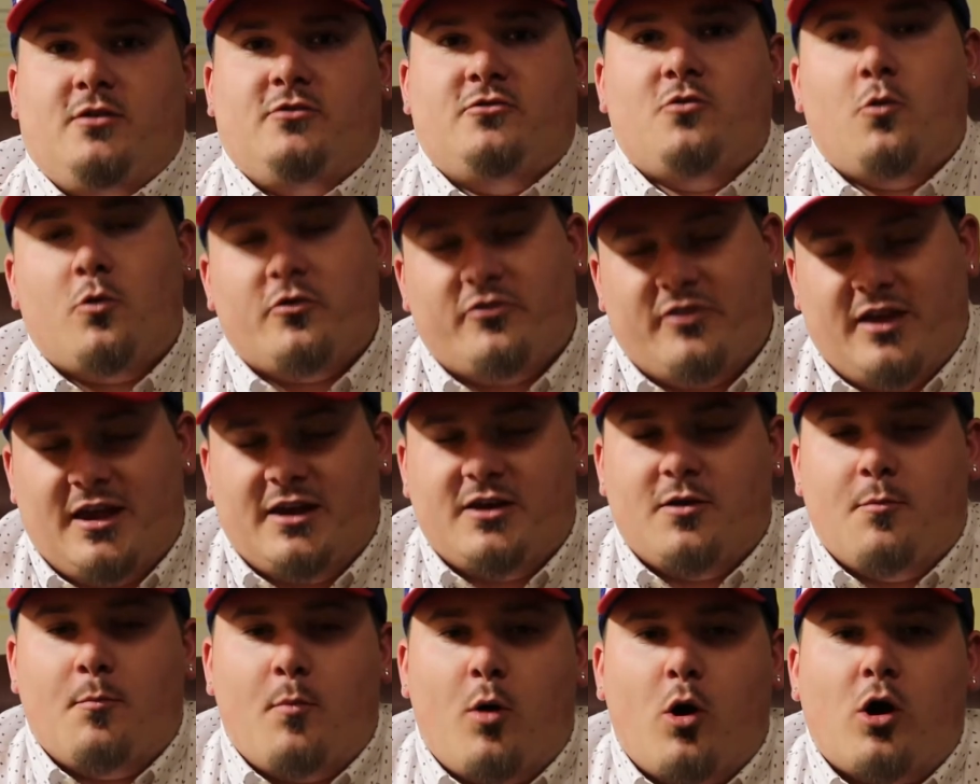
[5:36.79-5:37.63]
towards the
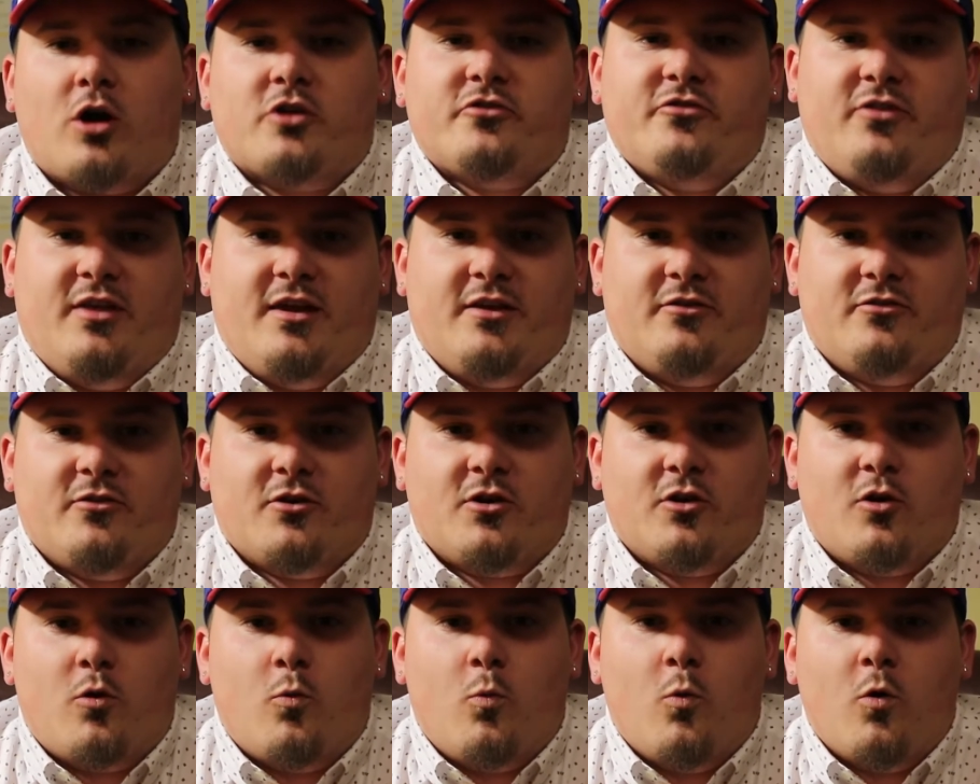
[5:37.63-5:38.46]
end of March, things are
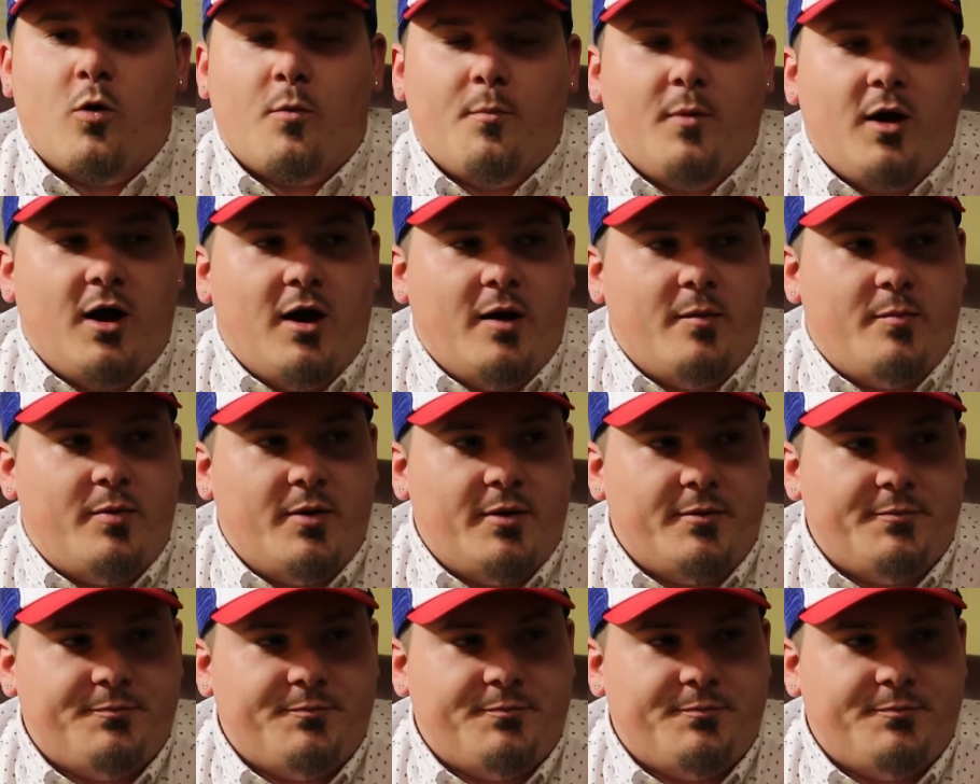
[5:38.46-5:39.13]
going to warm up.